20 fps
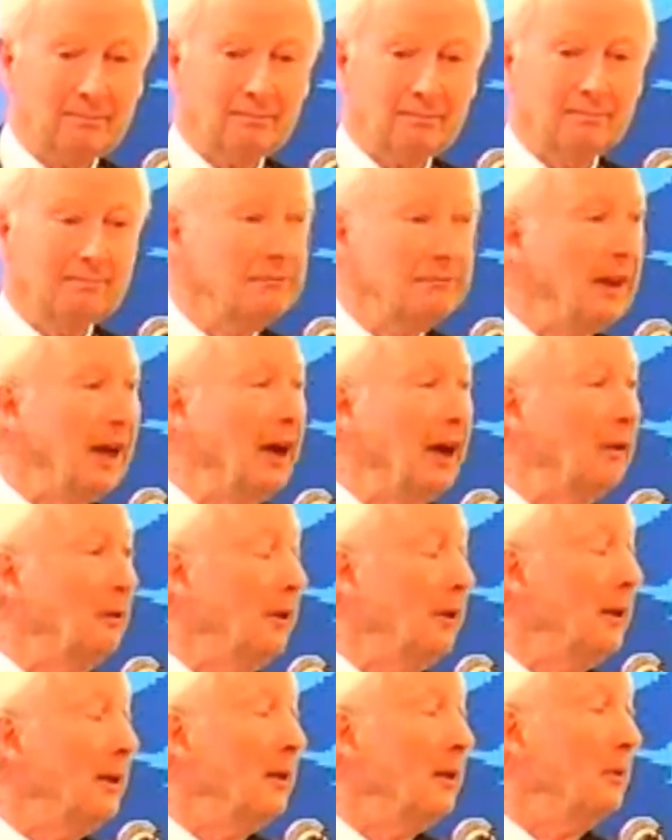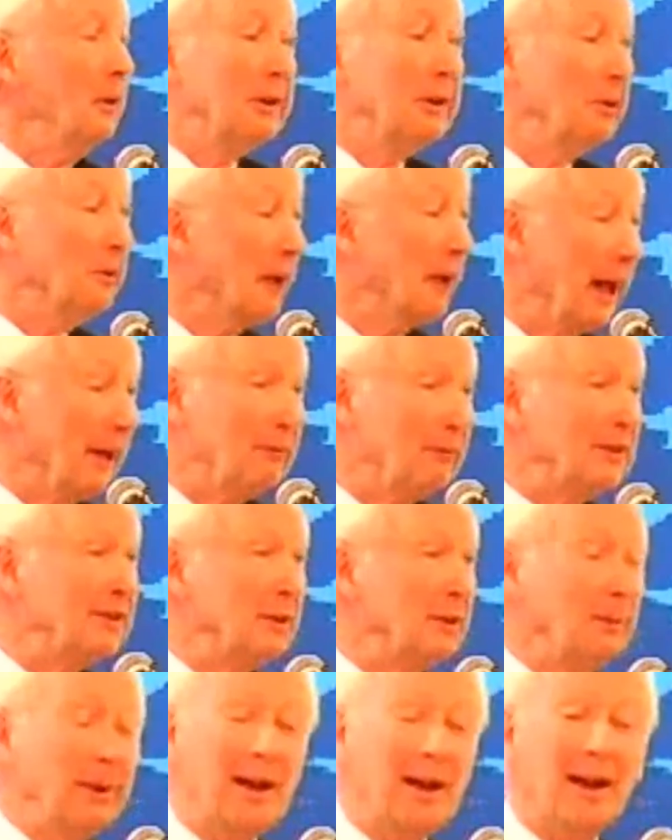Now, we don't have it,
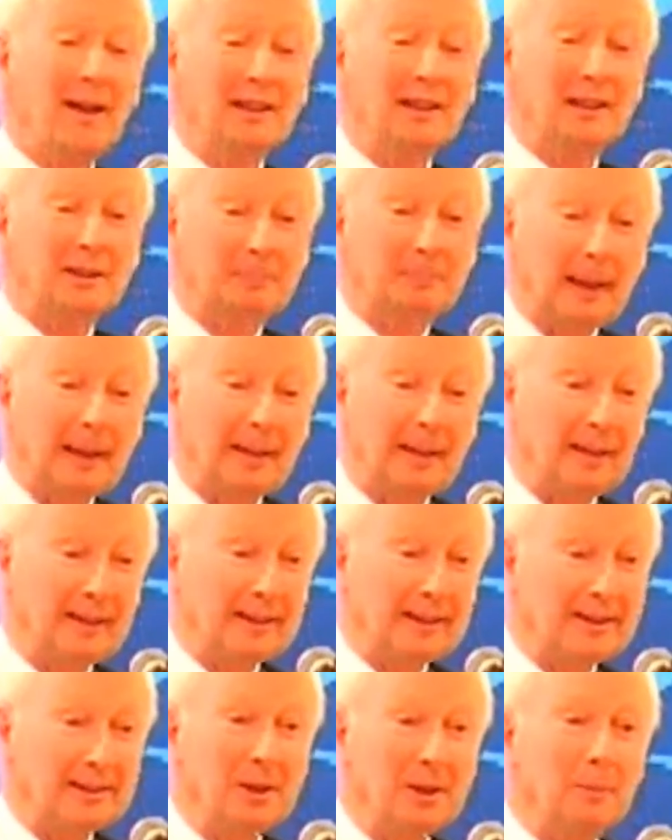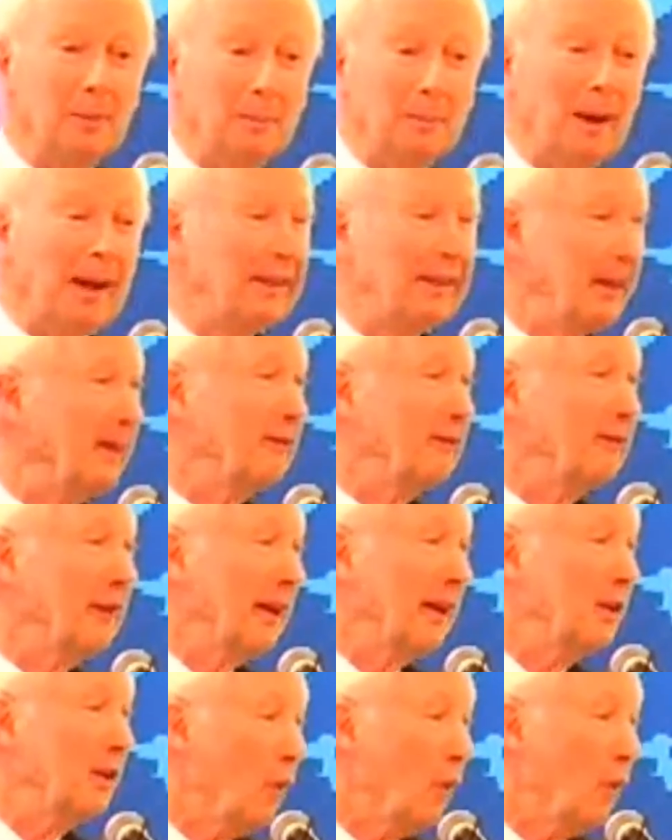so we can't spend it, so we might think of
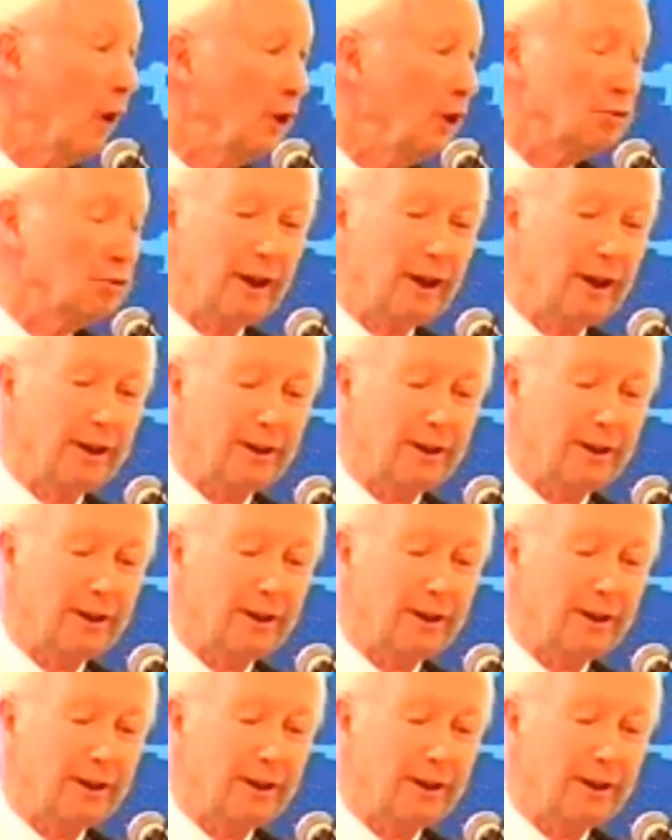getting the words right.